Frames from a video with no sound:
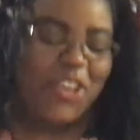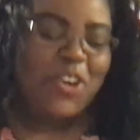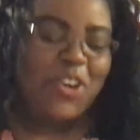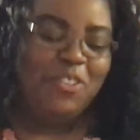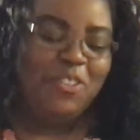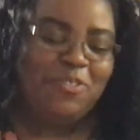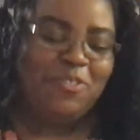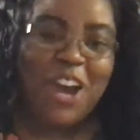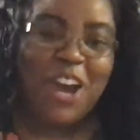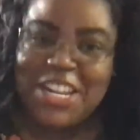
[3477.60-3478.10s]

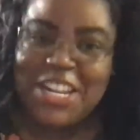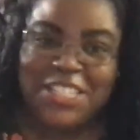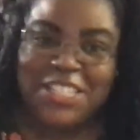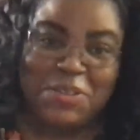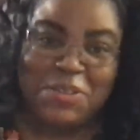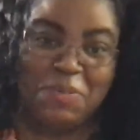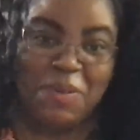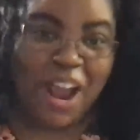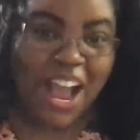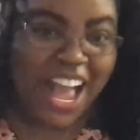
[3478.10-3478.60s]
You won a
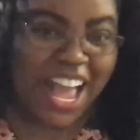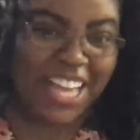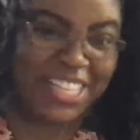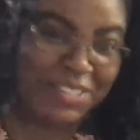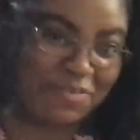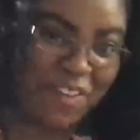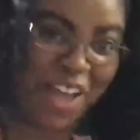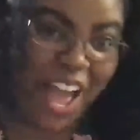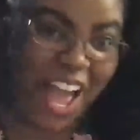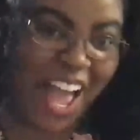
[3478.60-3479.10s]

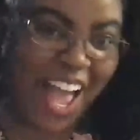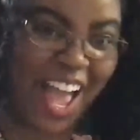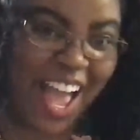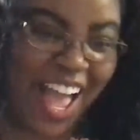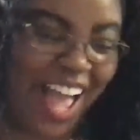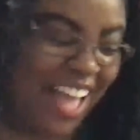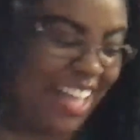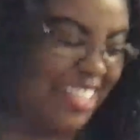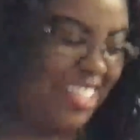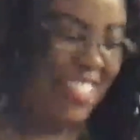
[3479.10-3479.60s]
surprise
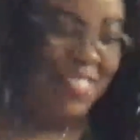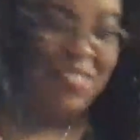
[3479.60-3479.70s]
box.